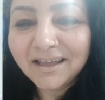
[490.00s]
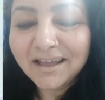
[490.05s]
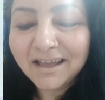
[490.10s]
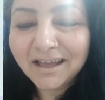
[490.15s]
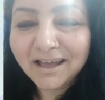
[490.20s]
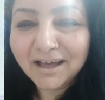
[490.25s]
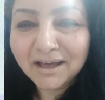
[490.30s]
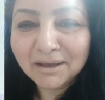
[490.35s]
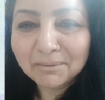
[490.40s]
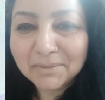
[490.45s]

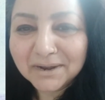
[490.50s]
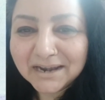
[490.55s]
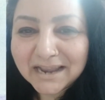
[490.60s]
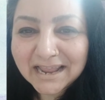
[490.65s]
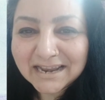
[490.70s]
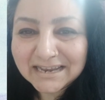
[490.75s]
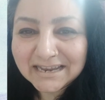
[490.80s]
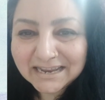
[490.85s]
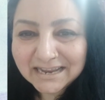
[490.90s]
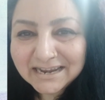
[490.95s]
but
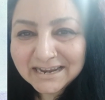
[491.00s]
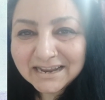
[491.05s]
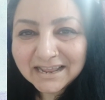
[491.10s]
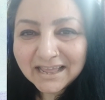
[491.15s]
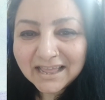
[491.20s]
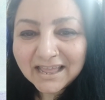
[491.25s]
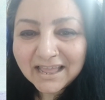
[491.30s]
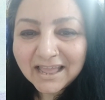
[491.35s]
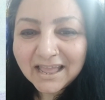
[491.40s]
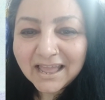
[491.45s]
I did.
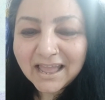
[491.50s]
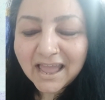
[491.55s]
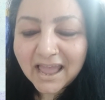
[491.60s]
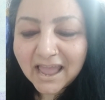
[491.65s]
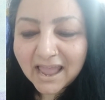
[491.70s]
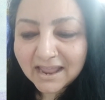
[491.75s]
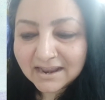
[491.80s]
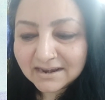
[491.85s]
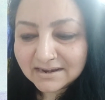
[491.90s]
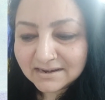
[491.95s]

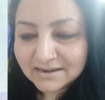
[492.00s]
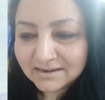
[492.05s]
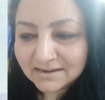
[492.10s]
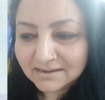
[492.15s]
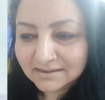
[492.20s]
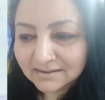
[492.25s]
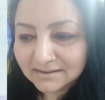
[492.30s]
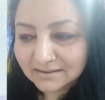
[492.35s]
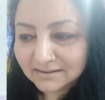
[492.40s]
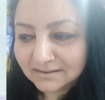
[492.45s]
And
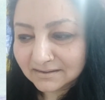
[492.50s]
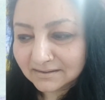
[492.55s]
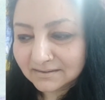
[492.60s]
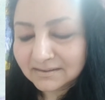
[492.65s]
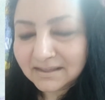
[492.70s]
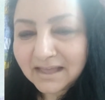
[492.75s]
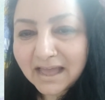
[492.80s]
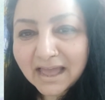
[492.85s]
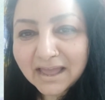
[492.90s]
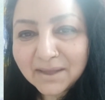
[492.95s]

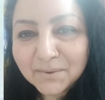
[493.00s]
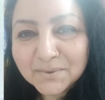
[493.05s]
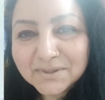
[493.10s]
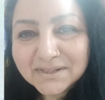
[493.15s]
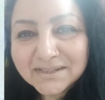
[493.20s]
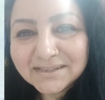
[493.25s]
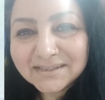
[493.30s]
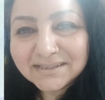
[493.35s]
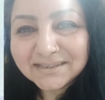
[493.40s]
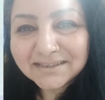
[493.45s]
I
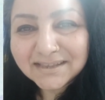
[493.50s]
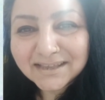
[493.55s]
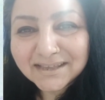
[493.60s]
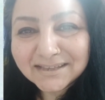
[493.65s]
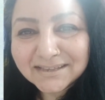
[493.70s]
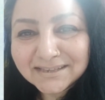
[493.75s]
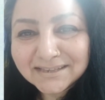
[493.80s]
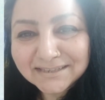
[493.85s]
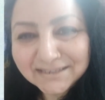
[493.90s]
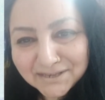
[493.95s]
will
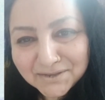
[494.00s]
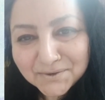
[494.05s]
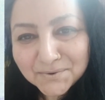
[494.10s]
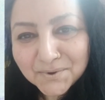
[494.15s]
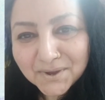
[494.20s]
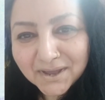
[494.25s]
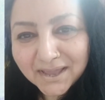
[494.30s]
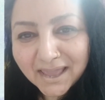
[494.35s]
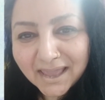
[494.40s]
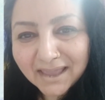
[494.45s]
see
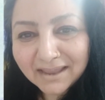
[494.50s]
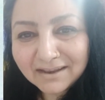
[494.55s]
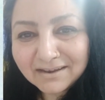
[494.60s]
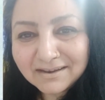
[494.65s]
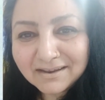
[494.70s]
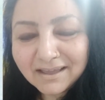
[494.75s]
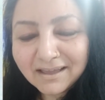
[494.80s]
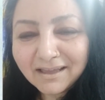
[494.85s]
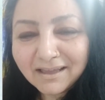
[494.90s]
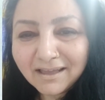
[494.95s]
you
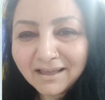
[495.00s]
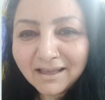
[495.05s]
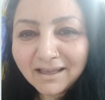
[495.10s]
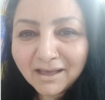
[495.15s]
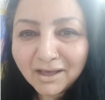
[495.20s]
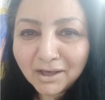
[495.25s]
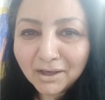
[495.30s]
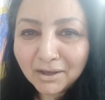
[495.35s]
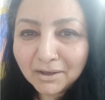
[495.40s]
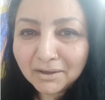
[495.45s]
again.
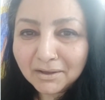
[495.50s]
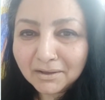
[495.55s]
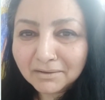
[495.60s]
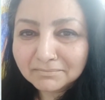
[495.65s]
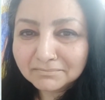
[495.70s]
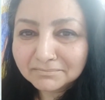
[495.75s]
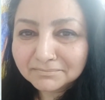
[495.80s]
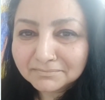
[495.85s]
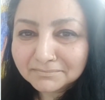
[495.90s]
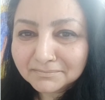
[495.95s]

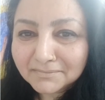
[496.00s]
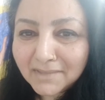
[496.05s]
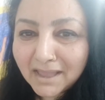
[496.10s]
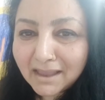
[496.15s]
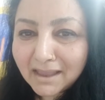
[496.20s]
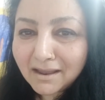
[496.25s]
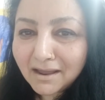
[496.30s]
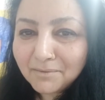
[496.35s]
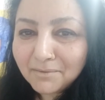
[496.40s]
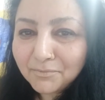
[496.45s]

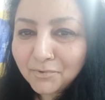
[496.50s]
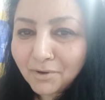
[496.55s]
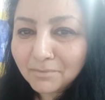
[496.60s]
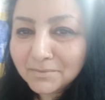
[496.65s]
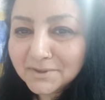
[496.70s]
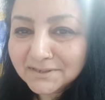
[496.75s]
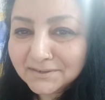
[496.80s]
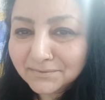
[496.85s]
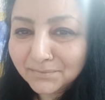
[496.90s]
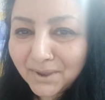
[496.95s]
I can't
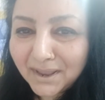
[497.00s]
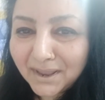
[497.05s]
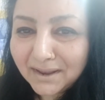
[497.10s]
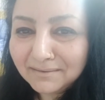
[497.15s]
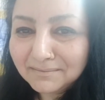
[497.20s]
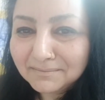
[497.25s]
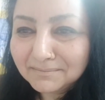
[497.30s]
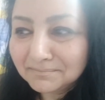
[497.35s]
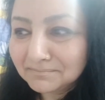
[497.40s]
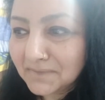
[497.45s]
promise
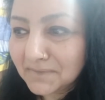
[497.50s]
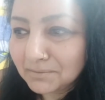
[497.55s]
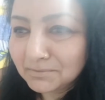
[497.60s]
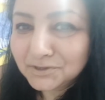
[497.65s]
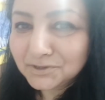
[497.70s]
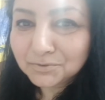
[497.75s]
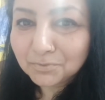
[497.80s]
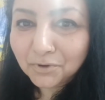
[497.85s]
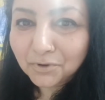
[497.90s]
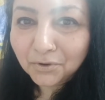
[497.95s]
when. Maybe
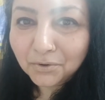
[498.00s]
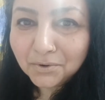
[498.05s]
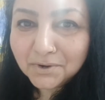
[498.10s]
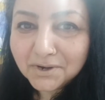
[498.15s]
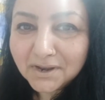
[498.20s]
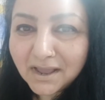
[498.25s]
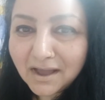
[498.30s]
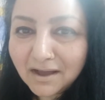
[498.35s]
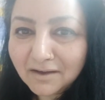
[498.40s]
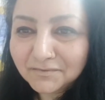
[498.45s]
tomorrow,
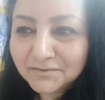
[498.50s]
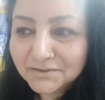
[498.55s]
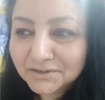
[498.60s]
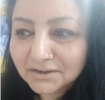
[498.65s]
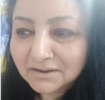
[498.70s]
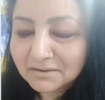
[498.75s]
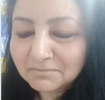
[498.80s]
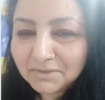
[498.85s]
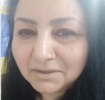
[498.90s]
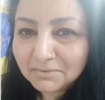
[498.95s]
day
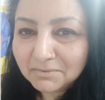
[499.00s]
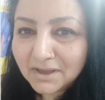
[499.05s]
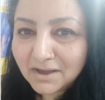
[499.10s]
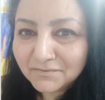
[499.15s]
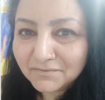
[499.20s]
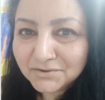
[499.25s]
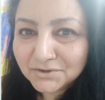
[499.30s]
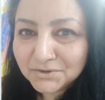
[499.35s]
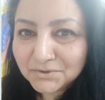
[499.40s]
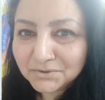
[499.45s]
after, maybe
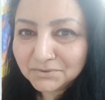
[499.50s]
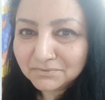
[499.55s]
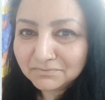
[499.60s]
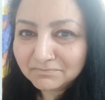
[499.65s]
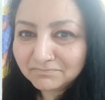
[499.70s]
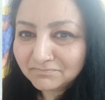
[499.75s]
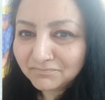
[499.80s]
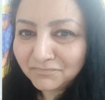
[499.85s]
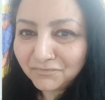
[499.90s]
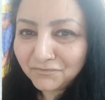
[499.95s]
after
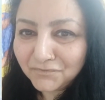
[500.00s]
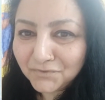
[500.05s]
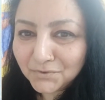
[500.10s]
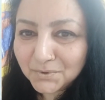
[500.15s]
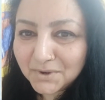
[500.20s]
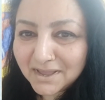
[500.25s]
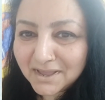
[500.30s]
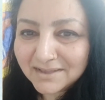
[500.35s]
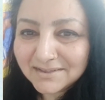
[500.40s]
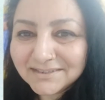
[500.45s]
few
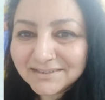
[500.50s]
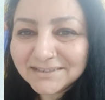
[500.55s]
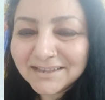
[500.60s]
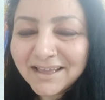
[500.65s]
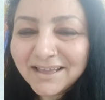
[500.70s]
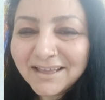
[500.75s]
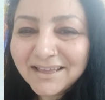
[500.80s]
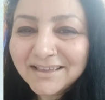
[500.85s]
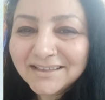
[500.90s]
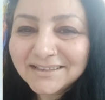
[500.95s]
days.
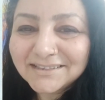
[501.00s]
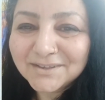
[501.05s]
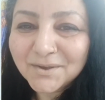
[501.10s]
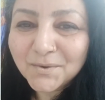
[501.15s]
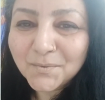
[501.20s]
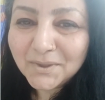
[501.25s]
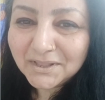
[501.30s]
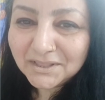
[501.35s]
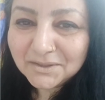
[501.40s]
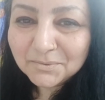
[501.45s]
So
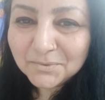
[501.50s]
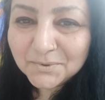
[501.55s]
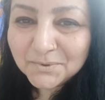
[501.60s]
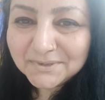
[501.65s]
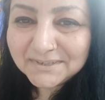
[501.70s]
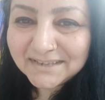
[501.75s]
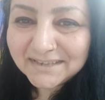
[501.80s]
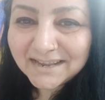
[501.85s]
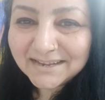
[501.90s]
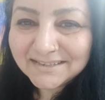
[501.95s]
when the
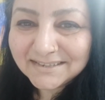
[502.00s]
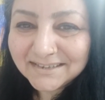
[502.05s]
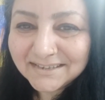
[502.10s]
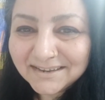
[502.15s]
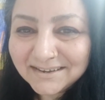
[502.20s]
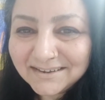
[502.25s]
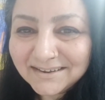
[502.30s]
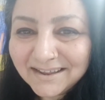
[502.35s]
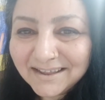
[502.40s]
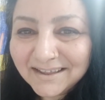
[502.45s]
mood sets
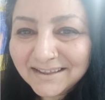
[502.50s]
in.